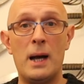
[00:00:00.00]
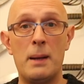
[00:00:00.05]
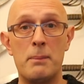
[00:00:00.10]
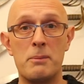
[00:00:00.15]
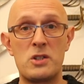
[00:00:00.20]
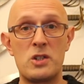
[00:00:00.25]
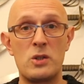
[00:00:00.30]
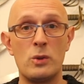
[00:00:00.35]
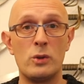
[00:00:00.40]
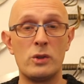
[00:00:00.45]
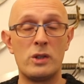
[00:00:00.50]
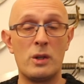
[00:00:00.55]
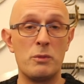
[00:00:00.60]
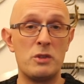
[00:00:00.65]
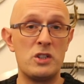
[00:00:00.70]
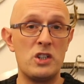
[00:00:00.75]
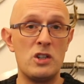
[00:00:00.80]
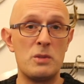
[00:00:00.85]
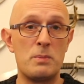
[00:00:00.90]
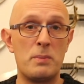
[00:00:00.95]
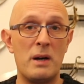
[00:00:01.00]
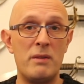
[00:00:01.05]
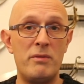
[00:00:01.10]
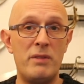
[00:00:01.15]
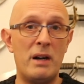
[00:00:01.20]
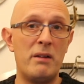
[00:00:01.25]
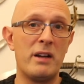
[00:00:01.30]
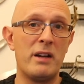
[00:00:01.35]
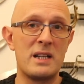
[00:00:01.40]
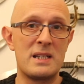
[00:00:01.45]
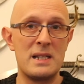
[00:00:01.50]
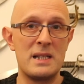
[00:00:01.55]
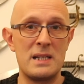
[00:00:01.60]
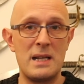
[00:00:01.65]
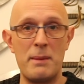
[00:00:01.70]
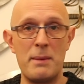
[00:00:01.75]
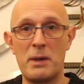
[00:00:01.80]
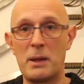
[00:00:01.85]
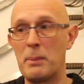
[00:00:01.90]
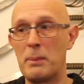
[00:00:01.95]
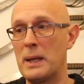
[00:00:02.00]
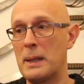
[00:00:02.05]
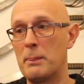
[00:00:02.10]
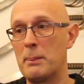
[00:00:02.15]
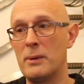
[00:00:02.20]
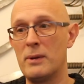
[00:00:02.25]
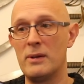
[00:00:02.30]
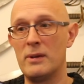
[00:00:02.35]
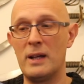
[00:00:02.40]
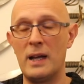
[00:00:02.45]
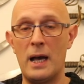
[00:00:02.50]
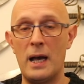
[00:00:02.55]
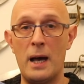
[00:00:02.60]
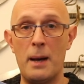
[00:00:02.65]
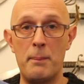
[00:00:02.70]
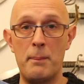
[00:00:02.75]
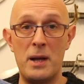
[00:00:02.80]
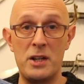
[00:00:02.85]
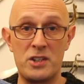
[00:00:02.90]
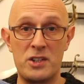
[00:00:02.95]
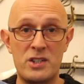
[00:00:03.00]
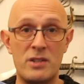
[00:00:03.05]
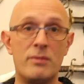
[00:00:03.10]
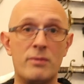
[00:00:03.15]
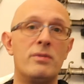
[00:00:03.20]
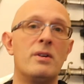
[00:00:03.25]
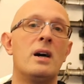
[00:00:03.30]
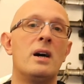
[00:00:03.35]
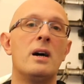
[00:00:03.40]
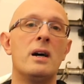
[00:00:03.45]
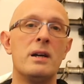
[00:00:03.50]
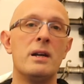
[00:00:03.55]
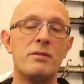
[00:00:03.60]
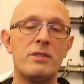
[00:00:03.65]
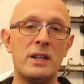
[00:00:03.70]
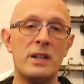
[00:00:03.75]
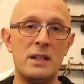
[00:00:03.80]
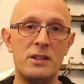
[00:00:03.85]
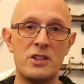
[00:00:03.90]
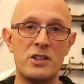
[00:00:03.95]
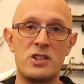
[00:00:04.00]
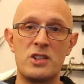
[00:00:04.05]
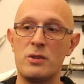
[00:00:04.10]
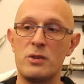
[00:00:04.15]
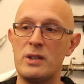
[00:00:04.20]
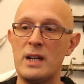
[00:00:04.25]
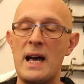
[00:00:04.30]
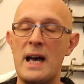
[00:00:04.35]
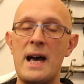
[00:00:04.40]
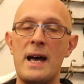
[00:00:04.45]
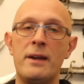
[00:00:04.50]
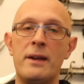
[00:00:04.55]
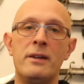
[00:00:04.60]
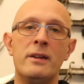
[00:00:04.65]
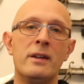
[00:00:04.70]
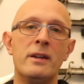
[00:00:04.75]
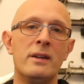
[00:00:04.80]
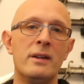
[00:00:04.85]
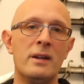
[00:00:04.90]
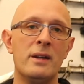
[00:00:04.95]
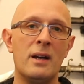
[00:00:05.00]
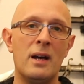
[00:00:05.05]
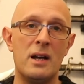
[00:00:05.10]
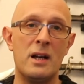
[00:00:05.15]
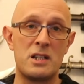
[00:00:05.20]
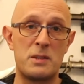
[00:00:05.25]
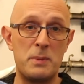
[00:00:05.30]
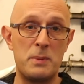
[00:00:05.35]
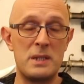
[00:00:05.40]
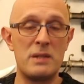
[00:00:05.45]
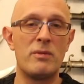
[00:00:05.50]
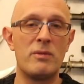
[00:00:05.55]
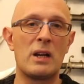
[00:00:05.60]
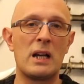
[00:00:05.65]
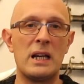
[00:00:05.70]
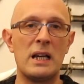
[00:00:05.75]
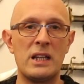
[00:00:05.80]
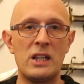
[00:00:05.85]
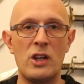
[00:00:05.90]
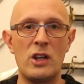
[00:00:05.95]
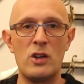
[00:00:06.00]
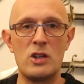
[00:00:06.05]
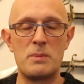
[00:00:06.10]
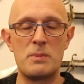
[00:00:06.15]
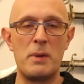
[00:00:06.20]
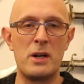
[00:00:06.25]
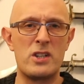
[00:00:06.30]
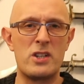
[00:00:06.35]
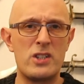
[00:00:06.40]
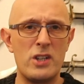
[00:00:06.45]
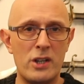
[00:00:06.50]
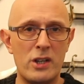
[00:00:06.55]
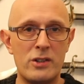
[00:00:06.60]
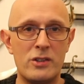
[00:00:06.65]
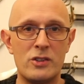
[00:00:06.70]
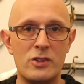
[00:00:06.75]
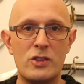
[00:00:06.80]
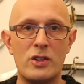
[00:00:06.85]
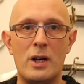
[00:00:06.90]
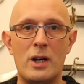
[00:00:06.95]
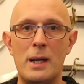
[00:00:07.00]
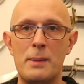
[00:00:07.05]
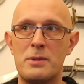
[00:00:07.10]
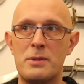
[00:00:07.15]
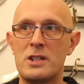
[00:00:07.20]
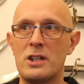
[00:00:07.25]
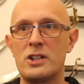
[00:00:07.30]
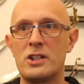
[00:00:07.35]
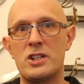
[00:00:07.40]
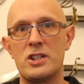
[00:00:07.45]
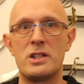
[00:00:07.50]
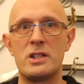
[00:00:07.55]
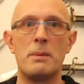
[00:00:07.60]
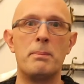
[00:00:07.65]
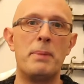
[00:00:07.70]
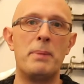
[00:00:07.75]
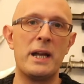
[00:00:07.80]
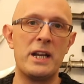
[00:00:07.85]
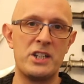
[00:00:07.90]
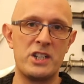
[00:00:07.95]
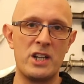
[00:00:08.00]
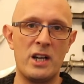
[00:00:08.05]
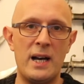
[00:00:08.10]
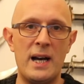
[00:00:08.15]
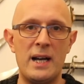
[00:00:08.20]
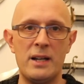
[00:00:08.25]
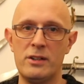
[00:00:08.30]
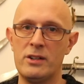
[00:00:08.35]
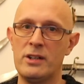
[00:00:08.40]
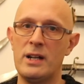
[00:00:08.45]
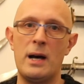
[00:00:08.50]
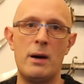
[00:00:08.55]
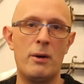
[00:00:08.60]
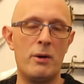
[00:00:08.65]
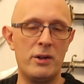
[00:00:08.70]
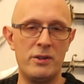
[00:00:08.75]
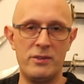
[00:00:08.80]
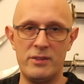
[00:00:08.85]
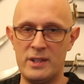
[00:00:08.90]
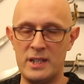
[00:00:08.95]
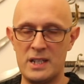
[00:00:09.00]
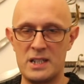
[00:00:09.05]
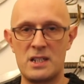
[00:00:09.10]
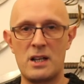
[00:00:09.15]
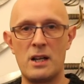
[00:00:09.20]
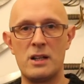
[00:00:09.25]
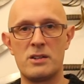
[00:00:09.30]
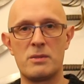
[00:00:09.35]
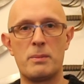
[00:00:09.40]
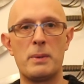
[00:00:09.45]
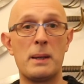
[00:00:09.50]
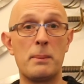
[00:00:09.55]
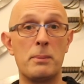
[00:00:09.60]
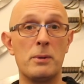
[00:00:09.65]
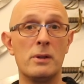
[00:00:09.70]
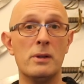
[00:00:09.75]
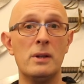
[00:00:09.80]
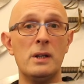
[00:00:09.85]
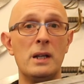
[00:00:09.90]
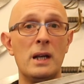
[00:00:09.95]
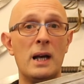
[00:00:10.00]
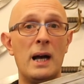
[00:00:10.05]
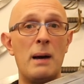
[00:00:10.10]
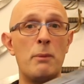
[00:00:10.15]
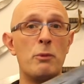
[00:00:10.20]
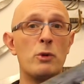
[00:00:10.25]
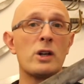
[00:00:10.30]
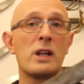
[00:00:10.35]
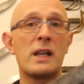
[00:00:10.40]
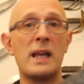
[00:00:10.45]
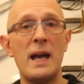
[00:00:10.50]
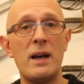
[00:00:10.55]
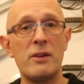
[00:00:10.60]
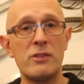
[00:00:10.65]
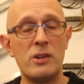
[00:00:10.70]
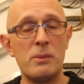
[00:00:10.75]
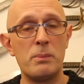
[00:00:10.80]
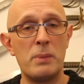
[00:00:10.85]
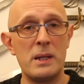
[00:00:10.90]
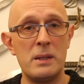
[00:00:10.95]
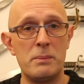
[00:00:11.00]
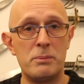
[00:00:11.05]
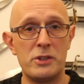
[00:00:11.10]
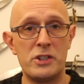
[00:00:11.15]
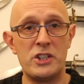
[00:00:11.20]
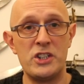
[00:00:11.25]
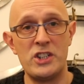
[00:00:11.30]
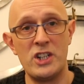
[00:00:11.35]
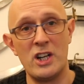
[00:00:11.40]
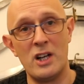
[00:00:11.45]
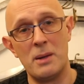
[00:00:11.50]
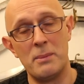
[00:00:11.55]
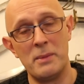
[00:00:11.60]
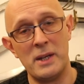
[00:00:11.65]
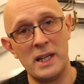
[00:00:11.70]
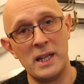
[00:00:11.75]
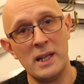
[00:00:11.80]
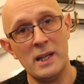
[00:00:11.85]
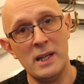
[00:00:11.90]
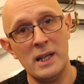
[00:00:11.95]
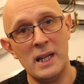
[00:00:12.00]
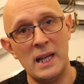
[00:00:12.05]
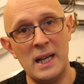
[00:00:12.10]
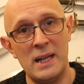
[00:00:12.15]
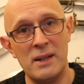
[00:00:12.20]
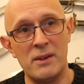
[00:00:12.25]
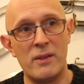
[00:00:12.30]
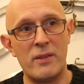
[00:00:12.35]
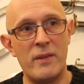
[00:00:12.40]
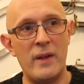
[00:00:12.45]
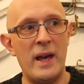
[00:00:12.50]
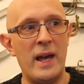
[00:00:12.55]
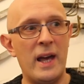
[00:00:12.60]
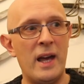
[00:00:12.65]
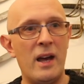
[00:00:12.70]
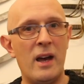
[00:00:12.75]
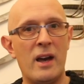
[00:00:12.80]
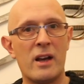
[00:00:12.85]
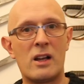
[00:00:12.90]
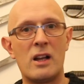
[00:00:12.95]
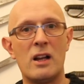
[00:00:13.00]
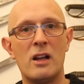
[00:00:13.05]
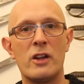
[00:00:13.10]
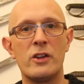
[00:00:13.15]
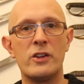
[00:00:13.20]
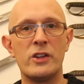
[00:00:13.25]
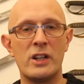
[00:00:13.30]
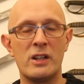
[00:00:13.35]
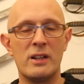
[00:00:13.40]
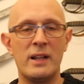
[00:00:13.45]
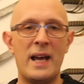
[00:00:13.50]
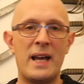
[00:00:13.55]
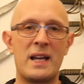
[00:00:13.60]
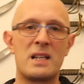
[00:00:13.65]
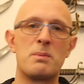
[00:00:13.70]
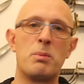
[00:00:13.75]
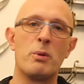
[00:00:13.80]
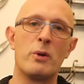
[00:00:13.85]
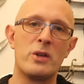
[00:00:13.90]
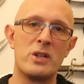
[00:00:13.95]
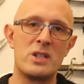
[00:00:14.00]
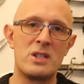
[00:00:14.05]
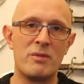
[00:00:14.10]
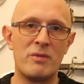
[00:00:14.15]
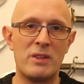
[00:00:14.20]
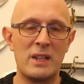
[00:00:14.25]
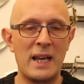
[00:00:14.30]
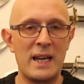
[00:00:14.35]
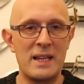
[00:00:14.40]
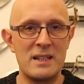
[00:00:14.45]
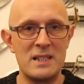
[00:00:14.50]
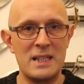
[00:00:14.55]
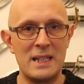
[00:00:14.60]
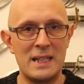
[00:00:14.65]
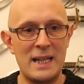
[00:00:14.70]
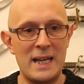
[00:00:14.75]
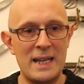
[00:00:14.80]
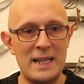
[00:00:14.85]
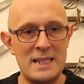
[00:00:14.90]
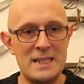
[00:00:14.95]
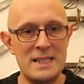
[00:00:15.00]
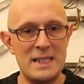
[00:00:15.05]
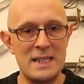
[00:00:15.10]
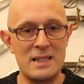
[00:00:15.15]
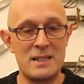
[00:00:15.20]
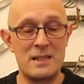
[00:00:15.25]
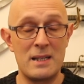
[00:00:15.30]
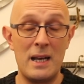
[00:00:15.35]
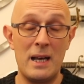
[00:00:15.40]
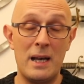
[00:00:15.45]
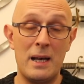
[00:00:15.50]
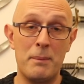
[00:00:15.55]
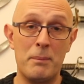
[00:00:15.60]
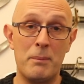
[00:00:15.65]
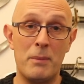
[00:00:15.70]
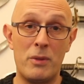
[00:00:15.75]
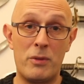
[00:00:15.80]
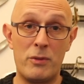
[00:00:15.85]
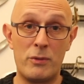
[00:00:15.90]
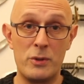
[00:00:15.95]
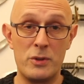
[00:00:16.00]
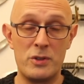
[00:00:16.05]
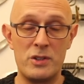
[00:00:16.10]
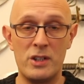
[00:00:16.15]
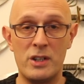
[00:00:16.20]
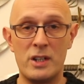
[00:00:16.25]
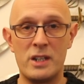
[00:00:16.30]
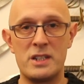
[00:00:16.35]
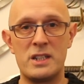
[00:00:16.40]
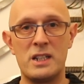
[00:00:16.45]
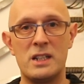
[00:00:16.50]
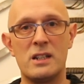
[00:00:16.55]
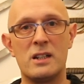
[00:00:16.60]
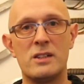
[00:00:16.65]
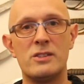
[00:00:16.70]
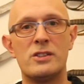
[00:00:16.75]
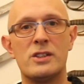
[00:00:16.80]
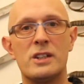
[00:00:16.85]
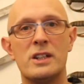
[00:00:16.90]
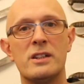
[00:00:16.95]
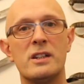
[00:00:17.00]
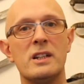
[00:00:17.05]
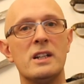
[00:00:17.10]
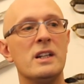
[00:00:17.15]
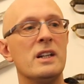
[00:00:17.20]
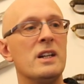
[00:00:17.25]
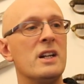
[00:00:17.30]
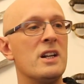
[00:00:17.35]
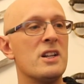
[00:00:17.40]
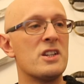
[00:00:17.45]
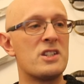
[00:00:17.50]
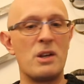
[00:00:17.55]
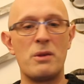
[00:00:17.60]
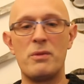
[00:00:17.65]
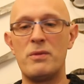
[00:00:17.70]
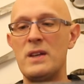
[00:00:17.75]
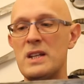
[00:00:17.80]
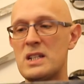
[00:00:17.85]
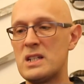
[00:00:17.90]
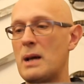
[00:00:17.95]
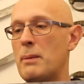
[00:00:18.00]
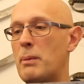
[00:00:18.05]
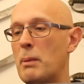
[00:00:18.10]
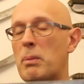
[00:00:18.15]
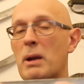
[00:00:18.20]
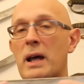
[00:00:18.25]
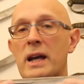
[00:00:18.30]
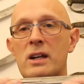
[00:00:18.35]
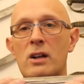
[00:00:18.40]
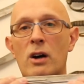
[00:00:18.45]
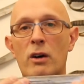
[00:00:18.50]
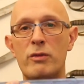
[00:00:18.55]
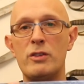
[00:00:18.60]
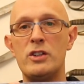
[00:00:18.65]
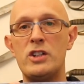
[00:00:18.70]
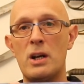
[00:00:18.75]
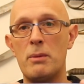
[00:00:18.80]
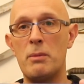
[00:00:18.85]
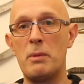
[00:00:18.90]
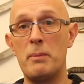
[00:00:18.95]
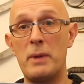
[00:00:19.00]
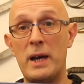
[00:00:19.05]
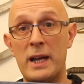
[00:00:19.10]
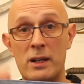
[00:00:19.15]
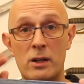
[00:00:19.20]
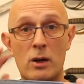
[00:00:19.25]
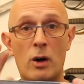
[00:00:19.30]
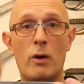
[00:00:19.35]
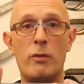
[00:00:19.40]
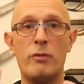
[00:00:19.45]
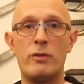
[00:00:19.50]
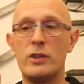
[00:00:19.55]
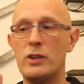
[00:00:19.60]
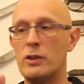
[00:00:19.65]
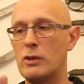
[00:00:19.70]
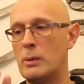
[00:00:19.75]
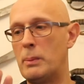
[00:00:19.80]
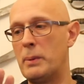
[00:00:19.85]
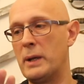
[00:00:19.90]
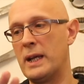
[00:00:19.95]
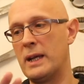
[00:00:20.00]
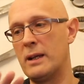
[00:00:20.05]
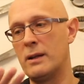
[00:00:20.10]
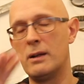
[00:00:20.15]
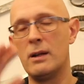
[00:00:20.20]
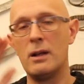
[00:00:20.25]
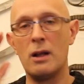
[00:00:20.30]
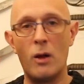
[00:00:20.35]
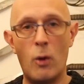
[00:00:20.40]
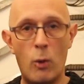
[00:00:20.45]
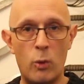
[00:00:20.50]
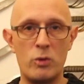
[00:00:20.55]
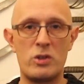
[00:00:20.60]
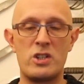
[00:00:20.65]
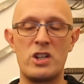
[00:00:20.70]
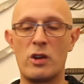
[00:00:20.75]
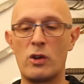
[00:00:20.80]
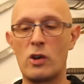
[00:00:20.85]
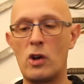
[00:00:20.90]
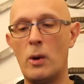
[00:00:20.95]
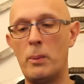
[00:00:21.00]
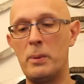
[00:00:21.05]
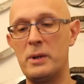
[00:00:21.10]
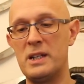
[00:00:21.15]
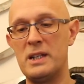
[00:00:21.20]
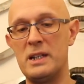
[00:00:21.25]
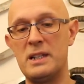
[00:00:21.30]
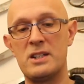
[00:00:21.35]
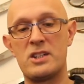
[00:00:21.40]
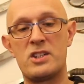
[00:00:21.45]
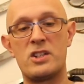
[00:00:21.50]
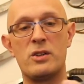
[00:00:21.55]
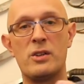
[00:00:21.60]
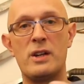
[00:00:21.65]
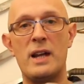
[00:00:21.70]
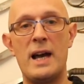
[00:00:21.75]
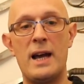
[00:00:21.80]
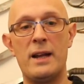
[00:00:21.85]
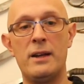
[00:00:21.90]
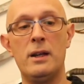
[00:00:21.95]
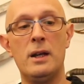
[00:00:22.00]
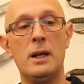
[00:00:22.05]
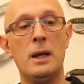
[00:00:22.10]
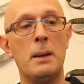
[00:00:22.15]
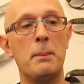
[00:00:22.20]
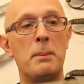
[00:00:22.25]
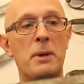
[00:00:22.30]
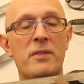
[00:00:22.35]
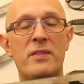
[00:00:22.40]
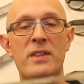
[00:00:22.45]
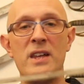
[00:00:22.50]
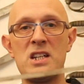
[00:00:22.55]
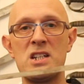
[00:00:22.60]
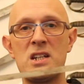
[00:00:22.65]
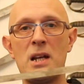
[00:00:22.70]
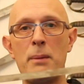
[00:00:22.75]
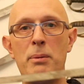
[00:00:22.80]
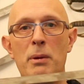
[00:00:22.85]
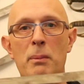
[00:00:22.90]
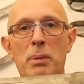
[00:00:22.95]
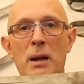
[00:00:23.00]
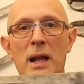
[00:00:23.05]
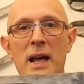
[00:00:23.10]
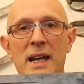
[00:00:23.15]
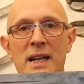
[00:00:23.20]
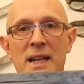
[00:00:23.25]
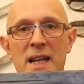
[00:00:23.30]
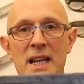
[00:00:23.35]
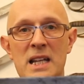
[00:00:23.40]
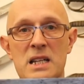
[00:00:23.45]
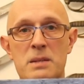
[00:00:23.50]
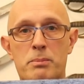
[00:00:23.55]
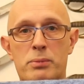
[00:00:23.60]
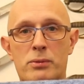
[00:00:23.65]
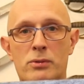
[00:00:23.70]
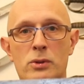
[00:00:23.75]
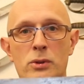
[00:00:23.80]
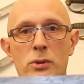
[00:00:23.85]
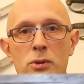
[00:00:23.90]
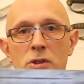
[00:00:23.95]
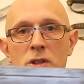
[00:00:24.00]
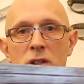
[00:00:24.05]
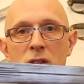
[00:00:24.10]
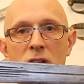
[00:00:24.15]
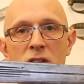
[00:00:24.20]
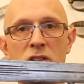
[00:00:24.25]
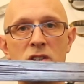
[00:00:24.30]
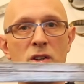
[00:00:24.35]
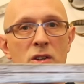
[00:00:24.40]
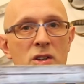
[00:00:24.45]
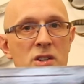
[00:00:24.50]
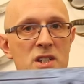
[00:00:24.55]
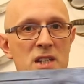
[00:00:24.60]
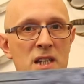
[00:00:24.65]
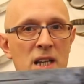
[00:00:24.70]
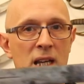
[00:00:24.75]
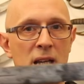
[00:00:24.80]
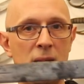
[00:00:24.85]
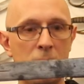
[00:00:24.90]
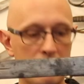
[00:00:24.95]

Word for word: sword that was used by various Islamic people and survived in the Sudan, specifically used by certain tribes such as the Beja, Hadendau and these kinds of people, and were encountered by the British Army in their colonial exploits of the 1880s through to 1900. So this type of blade, often German made, often European, also copied in the Sudan, but this type of blade is broad, as you can see,